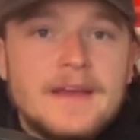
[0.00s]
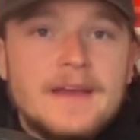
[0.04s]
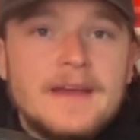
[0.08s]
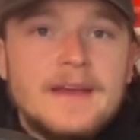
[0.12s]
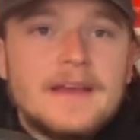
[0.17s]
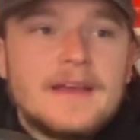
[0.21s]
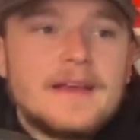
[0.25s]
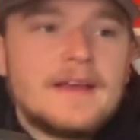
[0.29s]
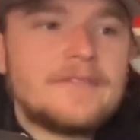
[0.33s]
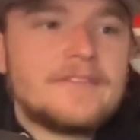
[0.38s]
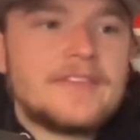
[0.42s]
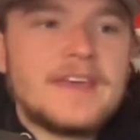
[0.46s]

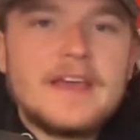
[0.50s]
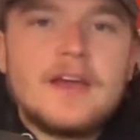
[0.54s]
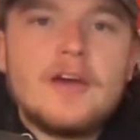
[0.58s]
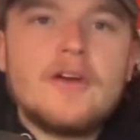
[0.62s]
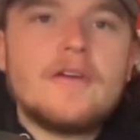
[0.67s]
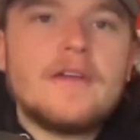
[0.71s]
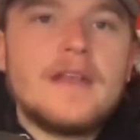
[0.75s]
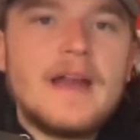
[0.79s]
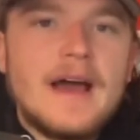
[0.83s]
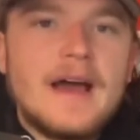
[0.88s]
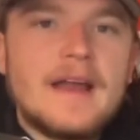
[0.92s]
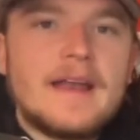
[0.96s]
if they are
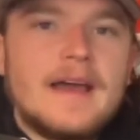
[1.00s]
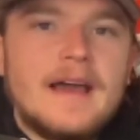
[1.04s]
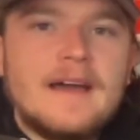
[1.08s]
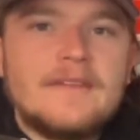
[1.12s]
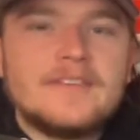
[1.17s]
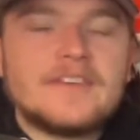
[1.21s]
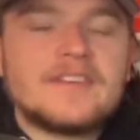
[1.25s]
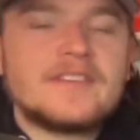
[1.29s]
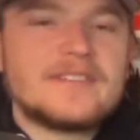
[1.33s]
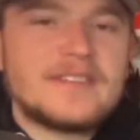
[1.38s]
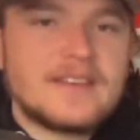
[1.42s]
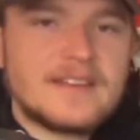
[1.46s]
not
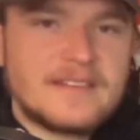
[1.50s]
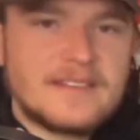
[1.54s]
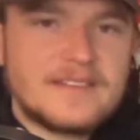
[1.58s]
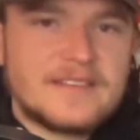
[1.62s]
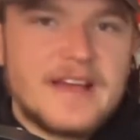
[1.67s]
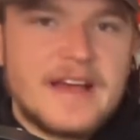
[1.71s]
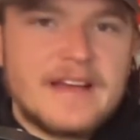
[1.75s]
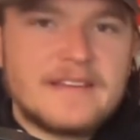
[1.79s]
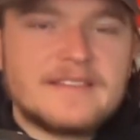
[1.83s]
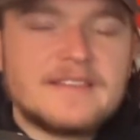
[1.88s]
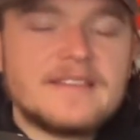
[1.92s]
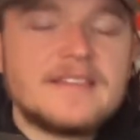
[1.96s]
having
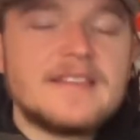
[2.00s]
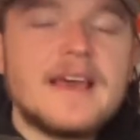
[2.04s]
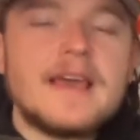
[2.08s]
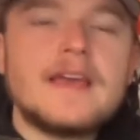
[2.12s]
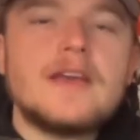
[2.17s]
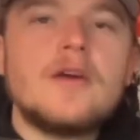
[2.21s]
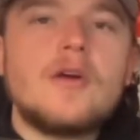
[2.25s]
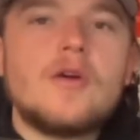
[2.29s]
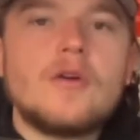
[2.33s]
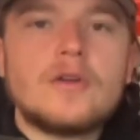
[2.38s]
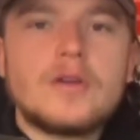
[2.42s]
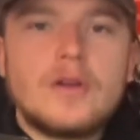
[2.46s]
success, they
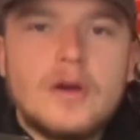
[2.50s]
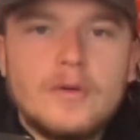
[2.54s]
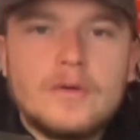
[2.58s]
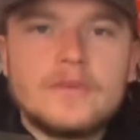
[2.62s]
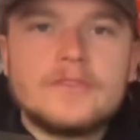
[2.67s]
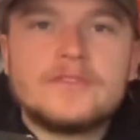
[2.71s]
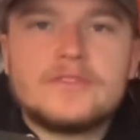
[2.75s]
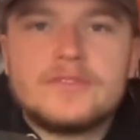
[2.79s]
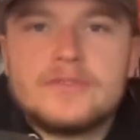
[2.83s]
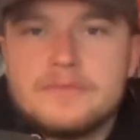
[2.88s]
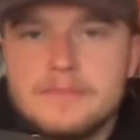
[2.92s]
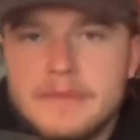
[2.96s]
are going
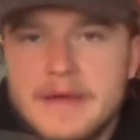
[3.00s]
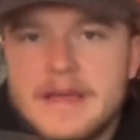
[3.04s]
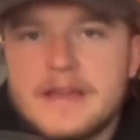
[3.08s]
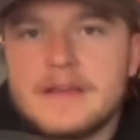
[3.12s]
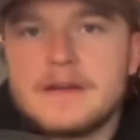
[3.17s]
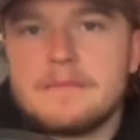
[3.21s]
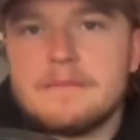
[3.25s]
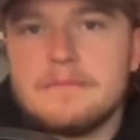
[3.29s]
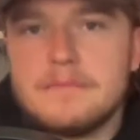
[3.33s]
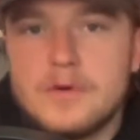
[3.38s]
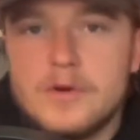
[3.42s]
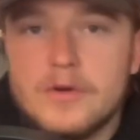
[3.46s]
to
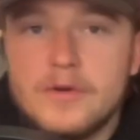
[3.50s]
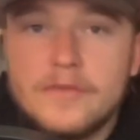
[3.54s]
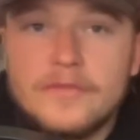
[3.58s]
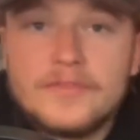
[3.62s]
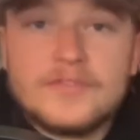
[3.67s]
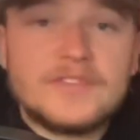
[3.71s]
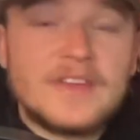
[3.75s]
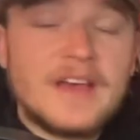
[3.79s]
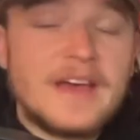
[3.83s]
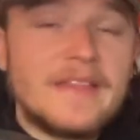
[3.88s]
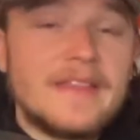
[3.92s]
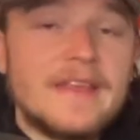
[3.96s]
make
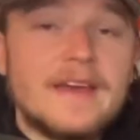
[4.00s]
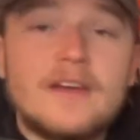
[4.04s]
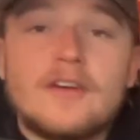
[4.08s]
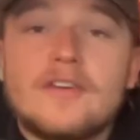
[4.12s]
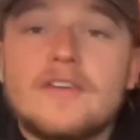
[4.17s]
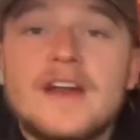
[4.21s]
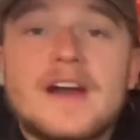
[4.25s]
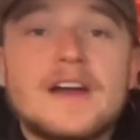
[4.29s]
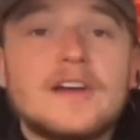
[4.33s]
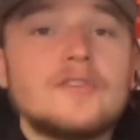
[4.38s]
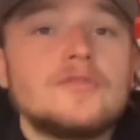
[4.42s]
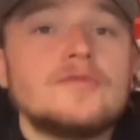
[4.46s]
moves, and they are
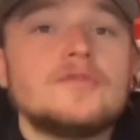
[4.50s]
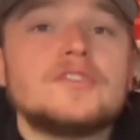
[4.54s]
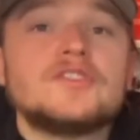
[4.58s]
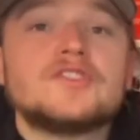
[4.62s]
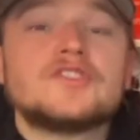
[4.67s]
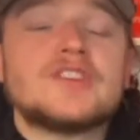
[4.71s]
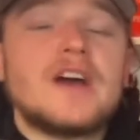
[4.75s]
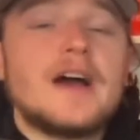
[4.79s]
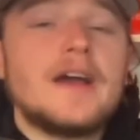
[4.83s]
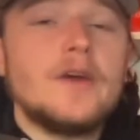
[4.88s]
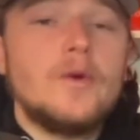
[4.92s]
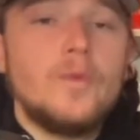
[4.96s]
not going to
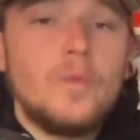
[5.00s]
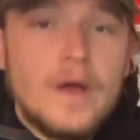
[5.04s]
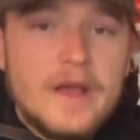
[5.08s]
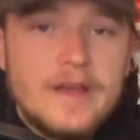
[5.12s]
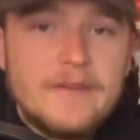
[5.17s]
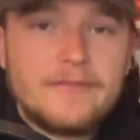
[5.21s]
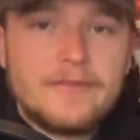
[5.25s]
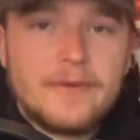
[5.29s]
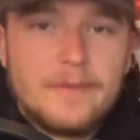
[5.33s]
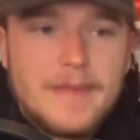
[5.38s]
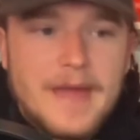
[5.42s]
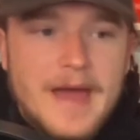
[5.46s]
shy away
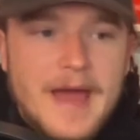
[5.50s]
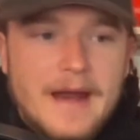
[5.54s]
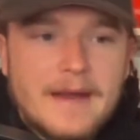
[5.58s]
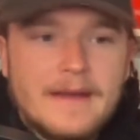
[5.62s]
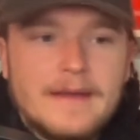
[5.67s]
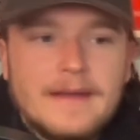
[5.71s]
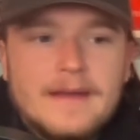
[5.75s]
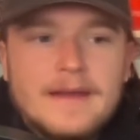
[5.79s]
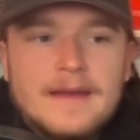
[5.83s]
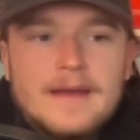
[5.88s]
from that.